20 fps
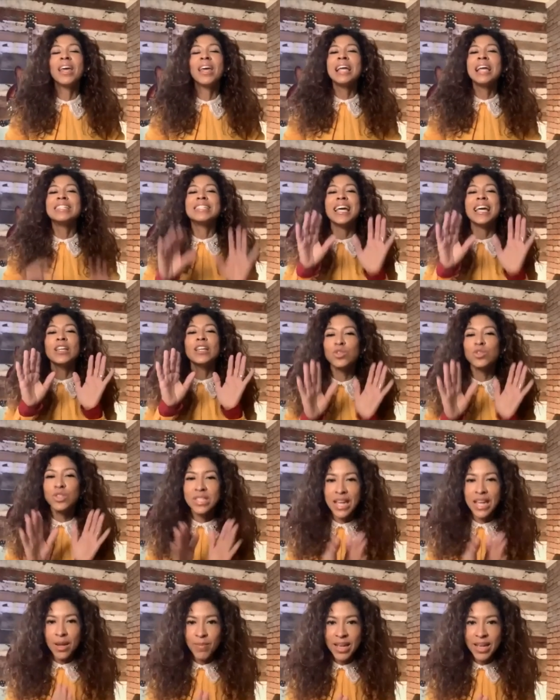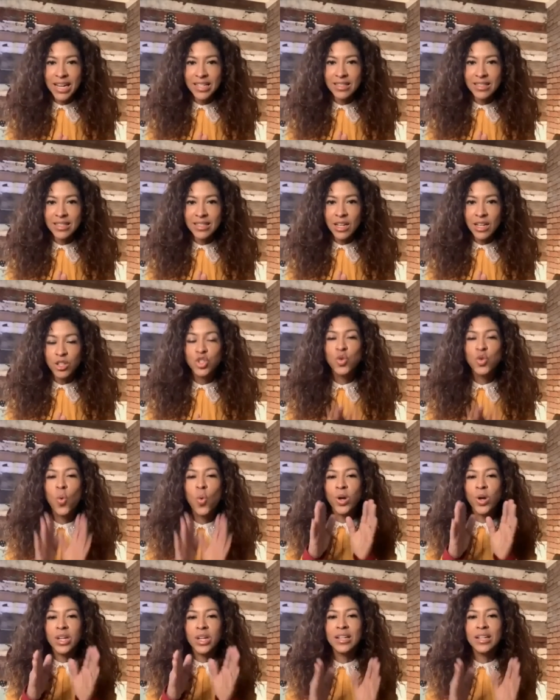Take those 10 minutes to
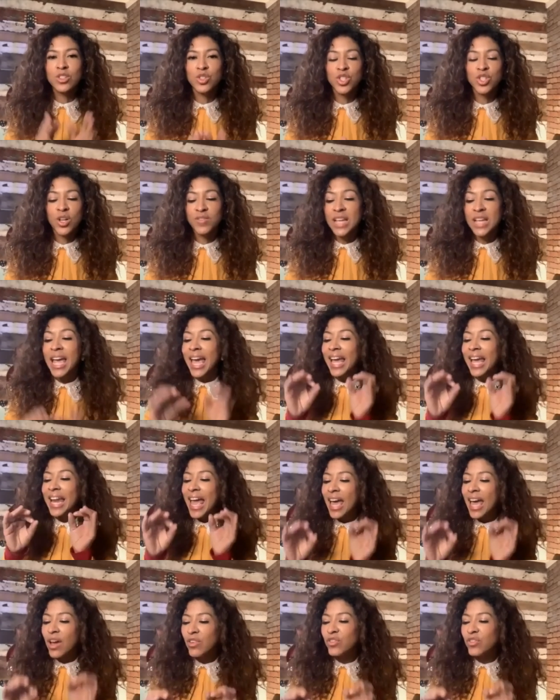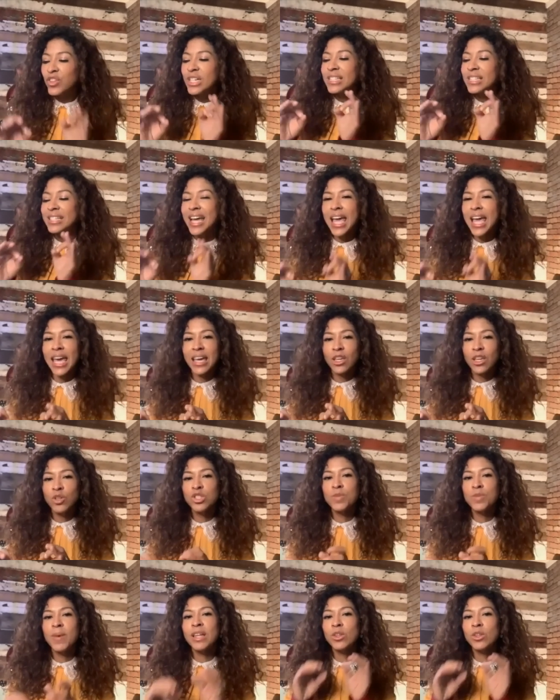organize yourselves. And every day you
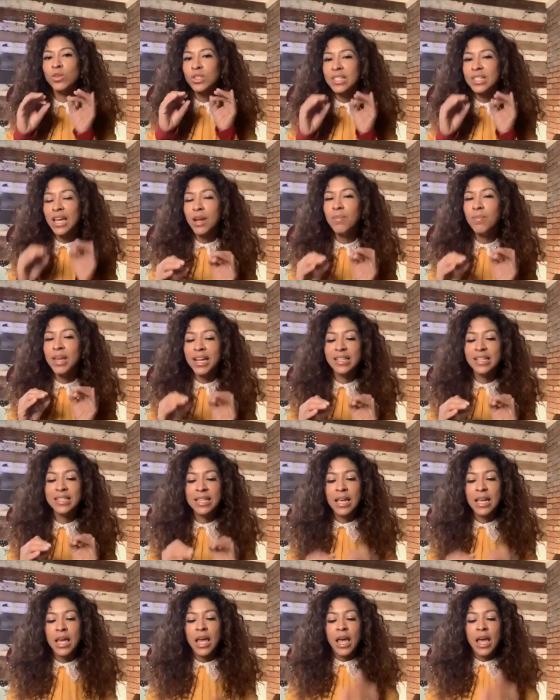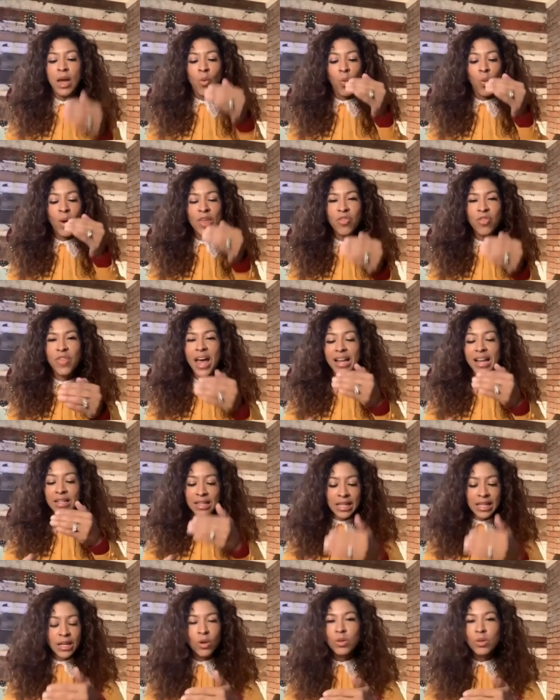spend those 10 minutes with that
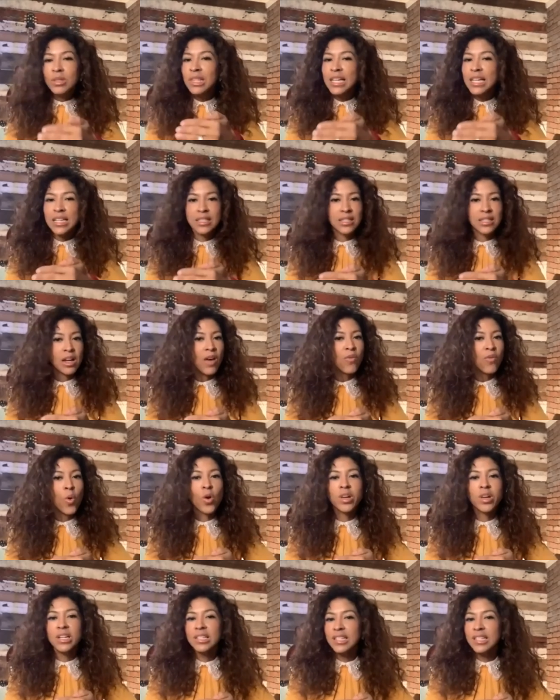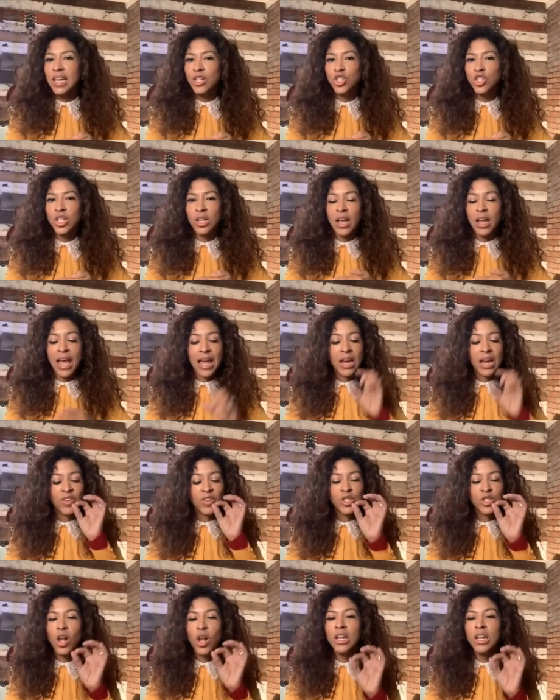little list of organization. And if
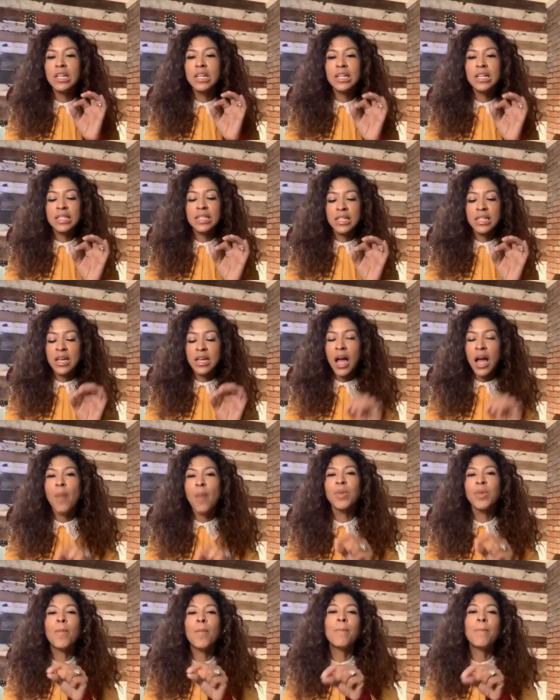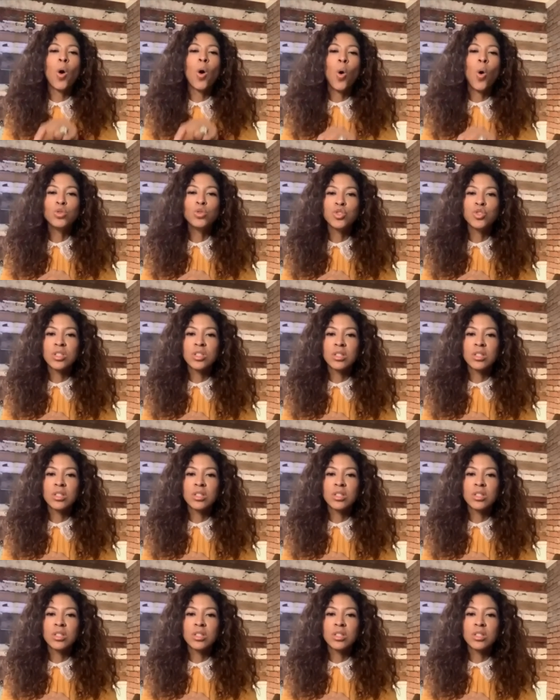it's all it is I'm going to post